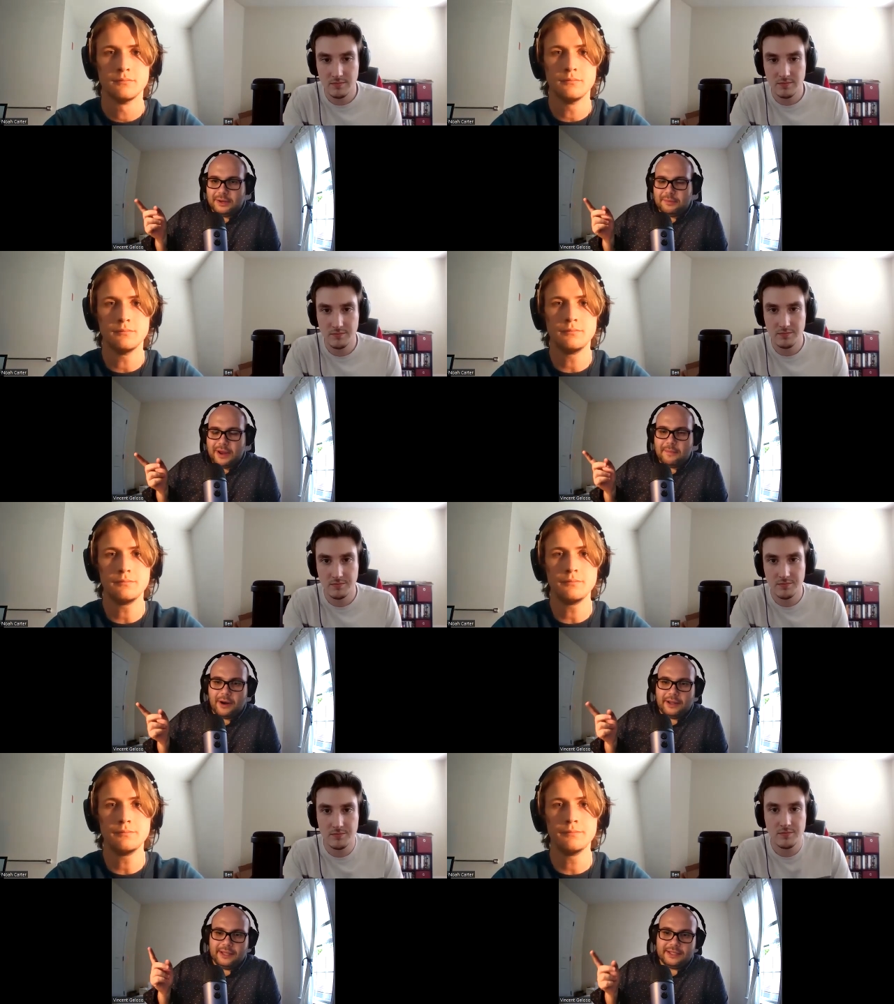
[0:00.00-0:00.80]
Speaker 1: the
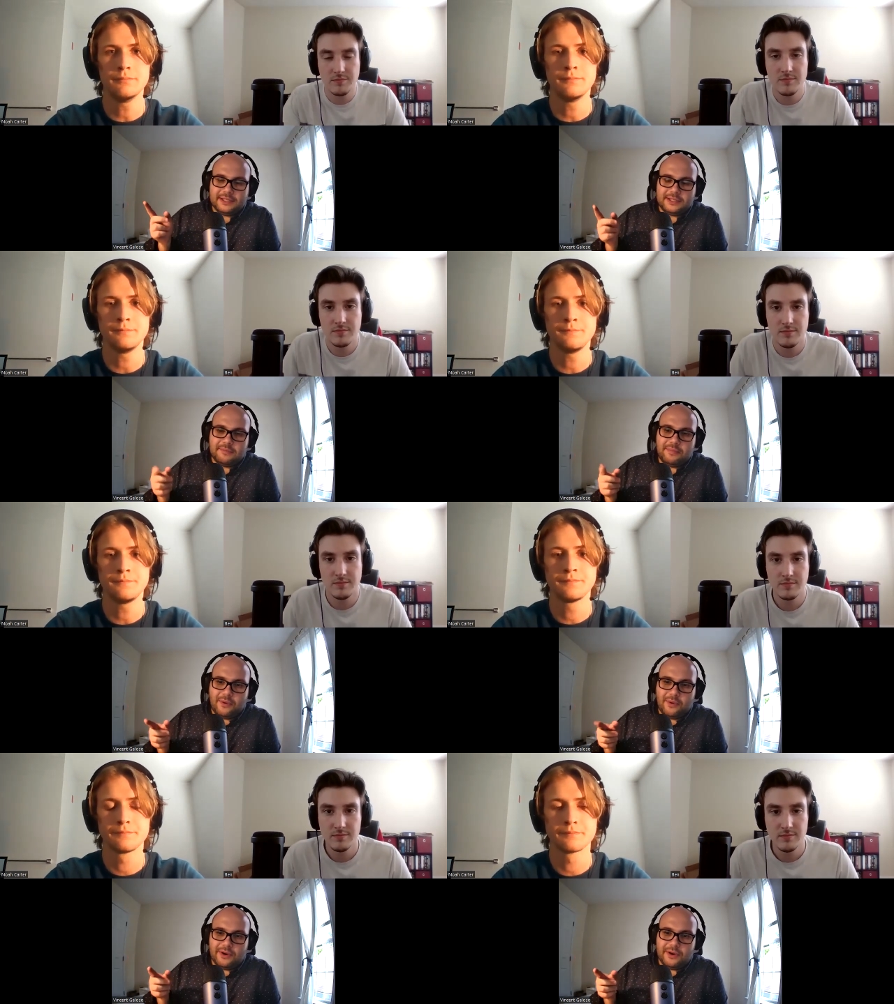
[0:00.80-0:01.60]
paper. I think this is
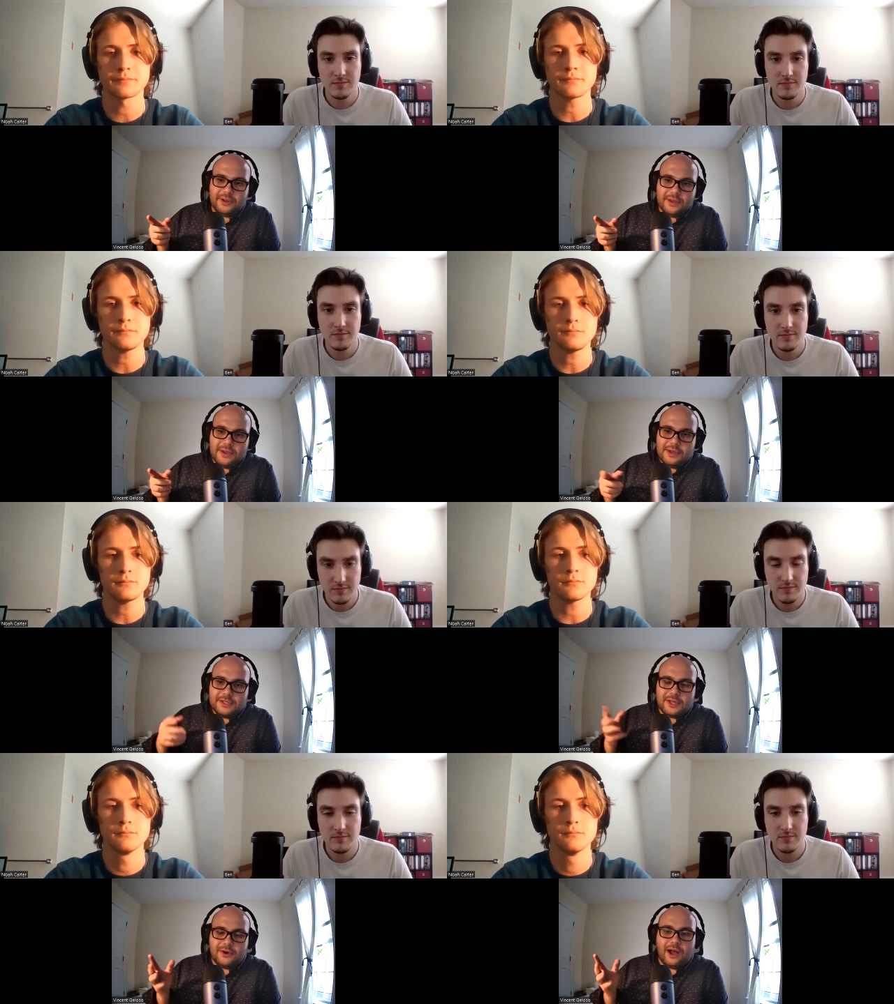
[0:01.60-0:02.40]
important.
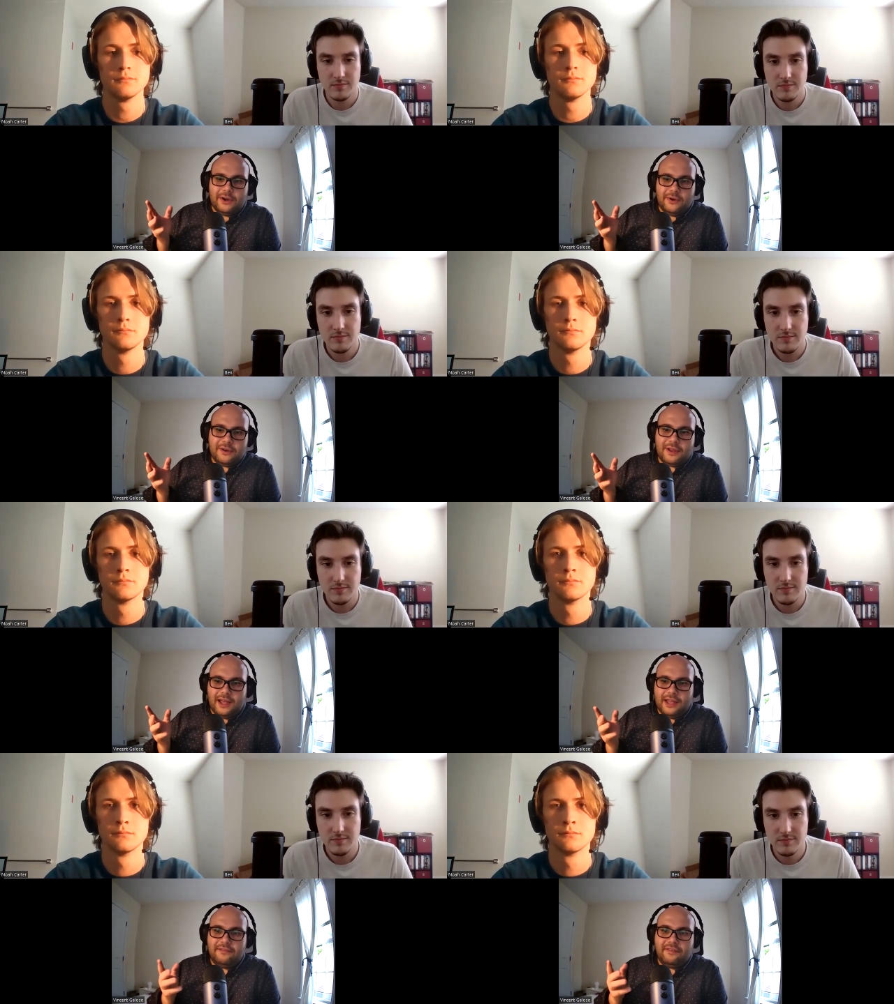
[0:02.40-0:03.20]
So I don't
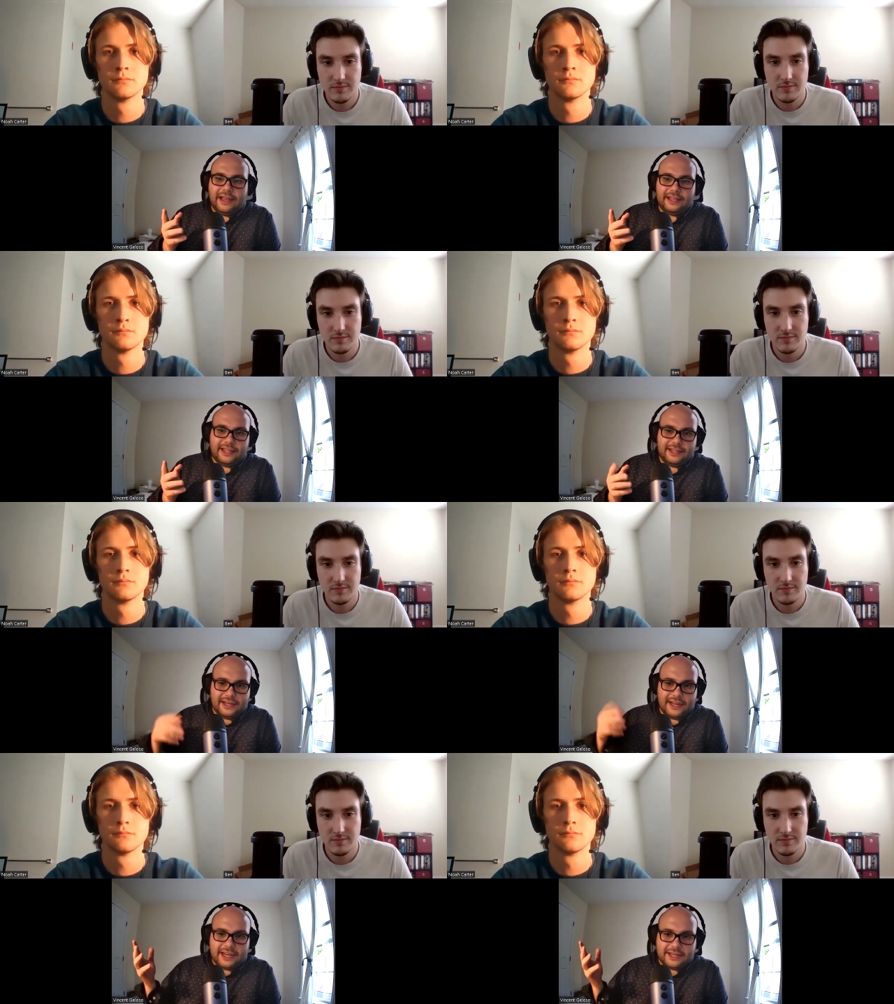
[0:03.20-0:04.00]
hide the fact that
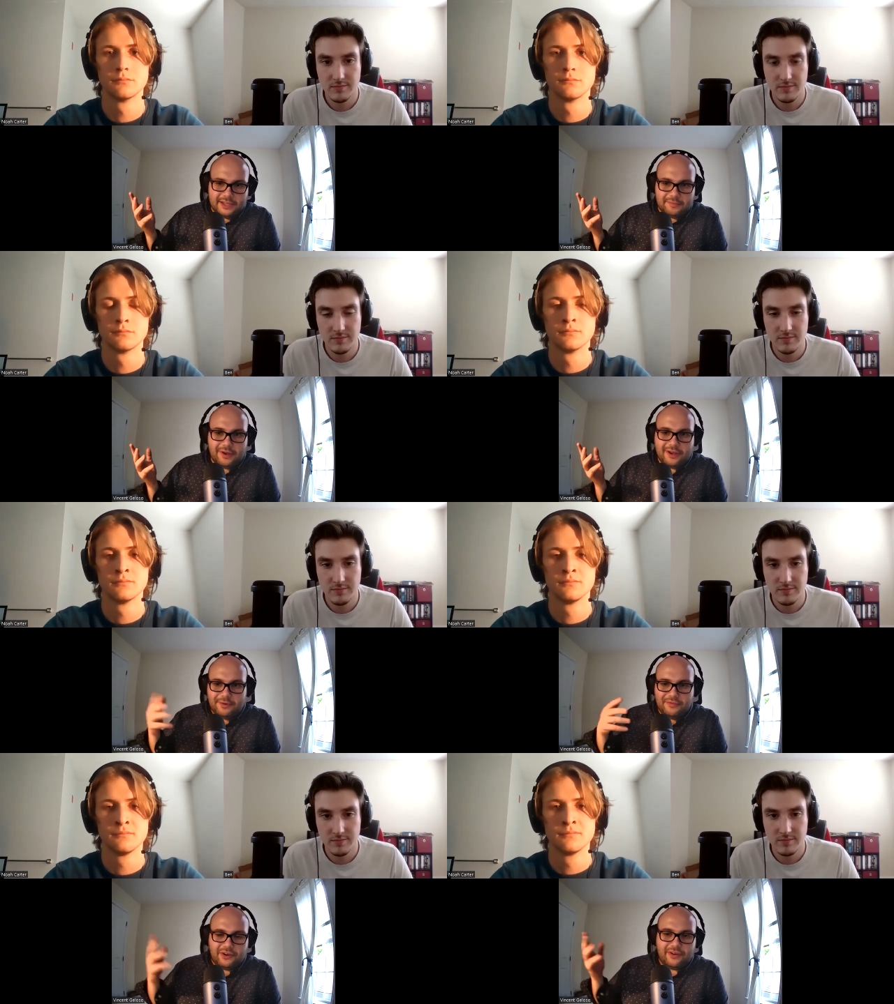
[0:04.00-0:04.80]
in academia
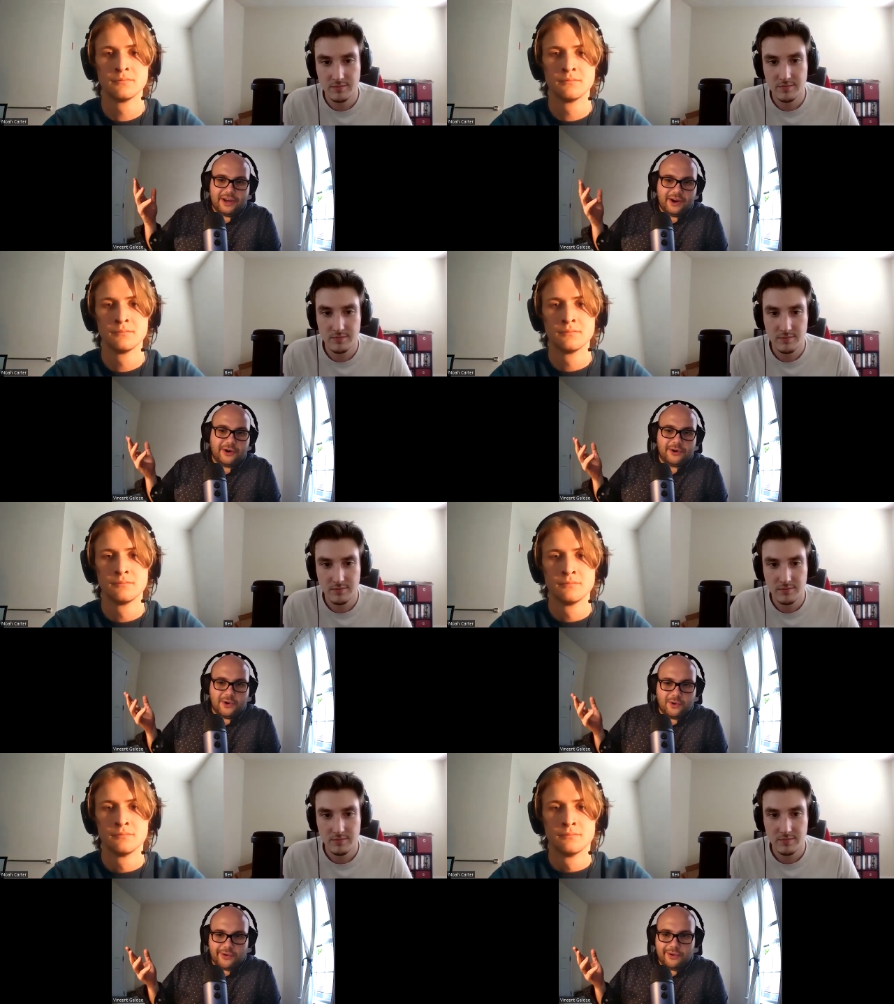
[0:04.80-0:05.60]
I'm a very
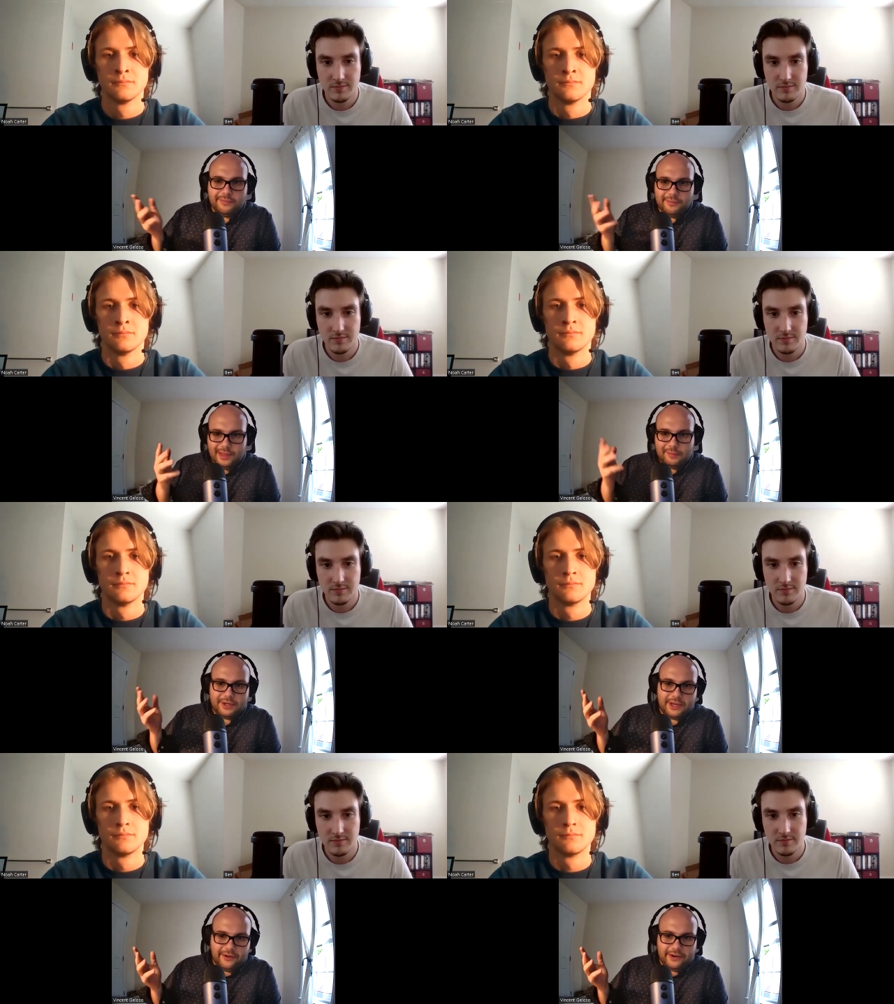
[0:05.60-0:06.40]
hardcore
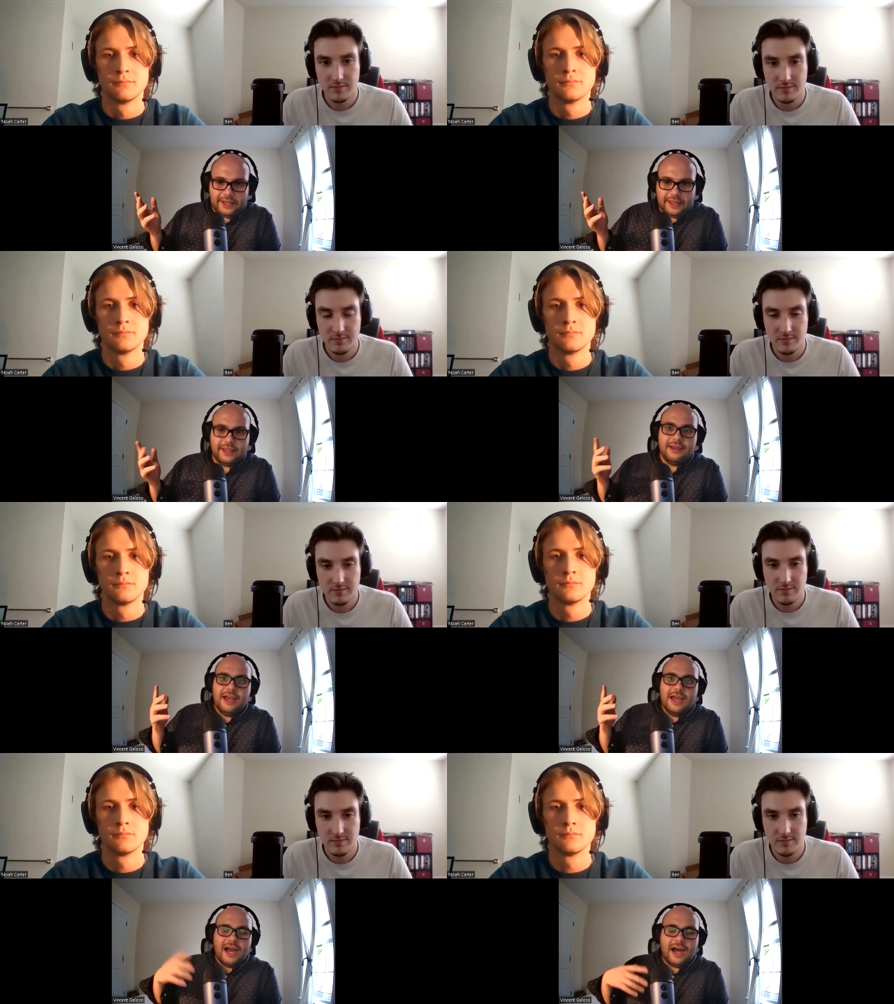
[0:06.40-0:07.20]
libertarian.
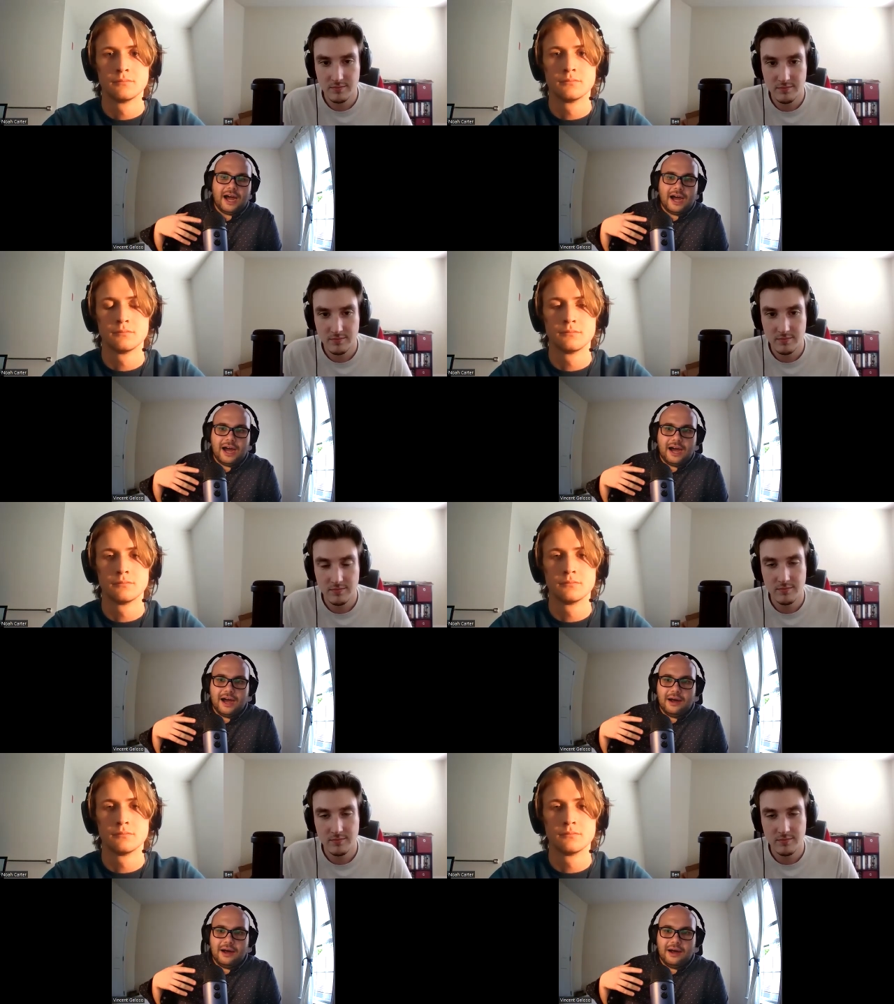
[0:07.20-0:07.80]
Uh,